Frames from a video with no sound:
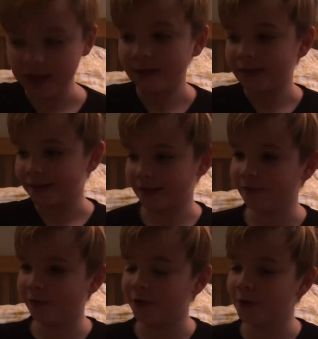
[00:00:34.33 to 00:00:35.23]
they
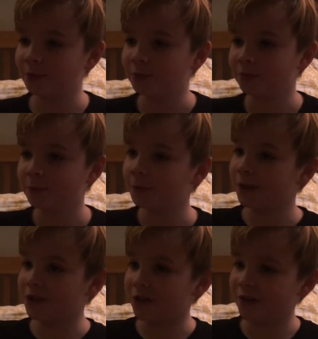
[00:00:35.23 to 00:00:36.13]
sent through
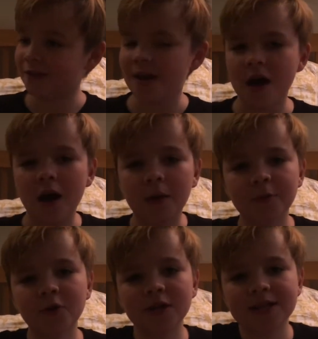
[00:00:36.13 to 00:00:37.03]
questions. I'm
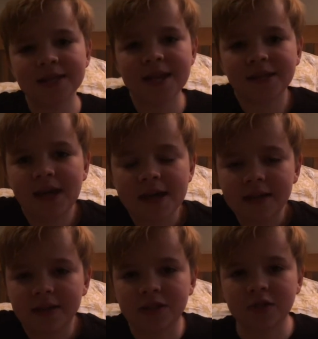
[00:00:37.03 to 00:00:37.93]
not going to say their
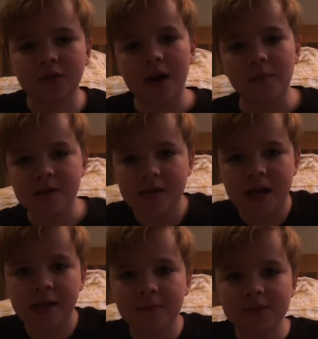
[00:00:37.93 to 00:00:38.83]
Instagram
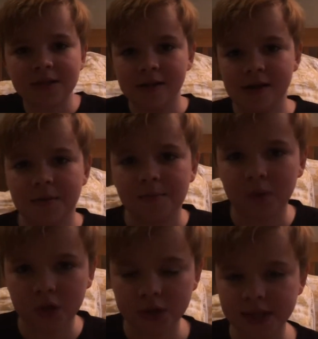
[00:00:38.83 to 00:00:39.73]
names
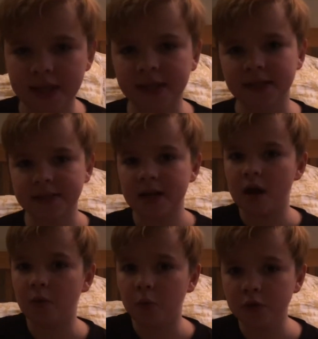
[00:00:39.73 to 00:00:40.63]
because they didn't say
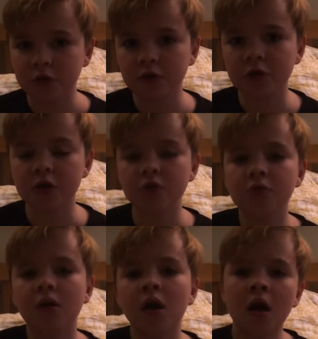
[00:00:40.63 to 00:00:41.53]
I want you to.
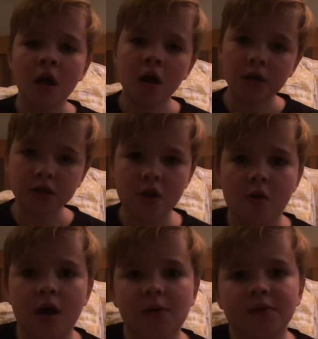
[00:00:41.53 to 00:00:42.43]
So
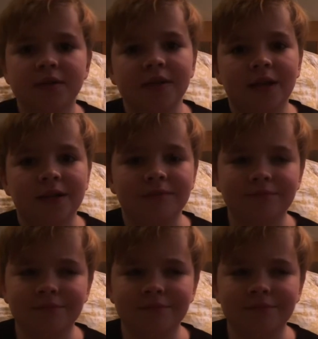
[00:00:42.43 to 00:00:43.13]
I want to like